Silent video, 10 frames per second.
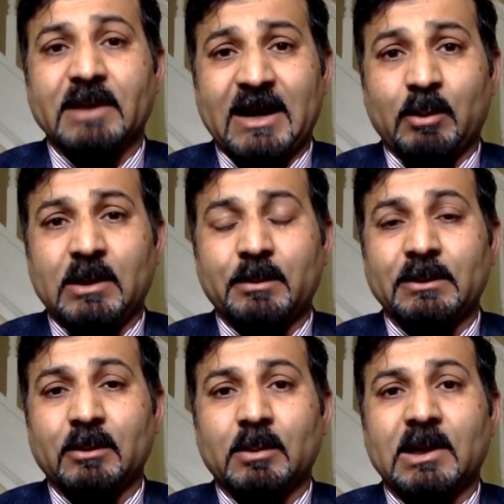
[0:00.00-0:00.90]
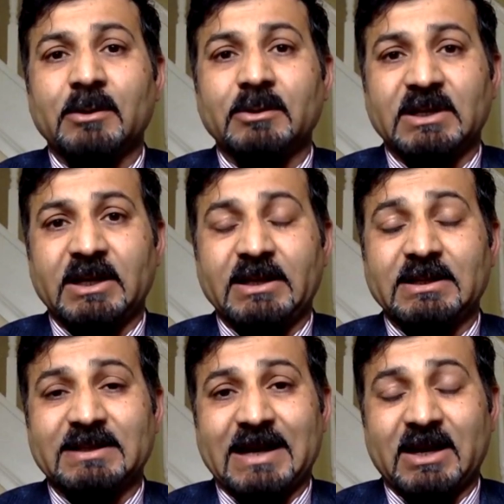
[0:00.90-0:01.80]
and what we don't want to see is a
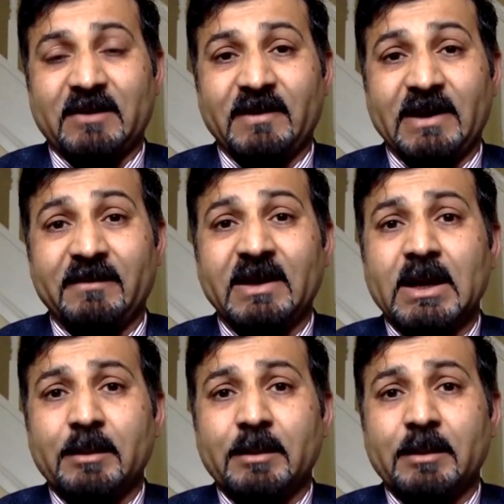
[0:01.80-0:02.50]
second wave